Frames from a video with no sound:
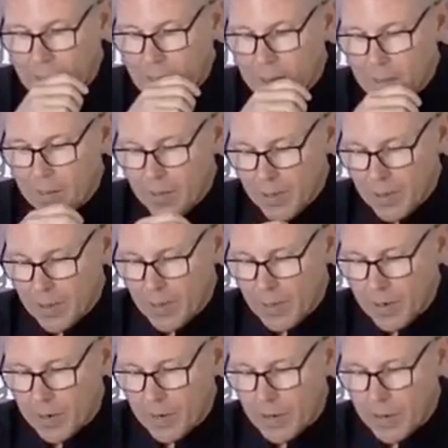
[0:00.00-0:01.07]
the
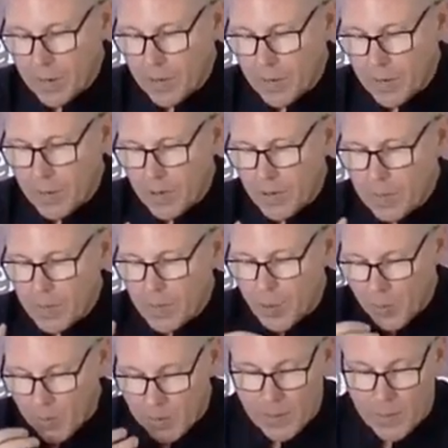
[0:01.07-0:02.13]
the, the, the
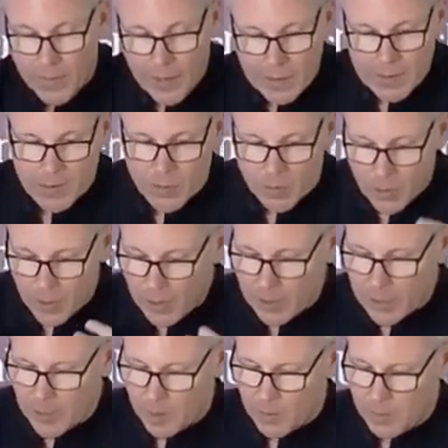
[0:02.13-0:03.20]
important things that really comes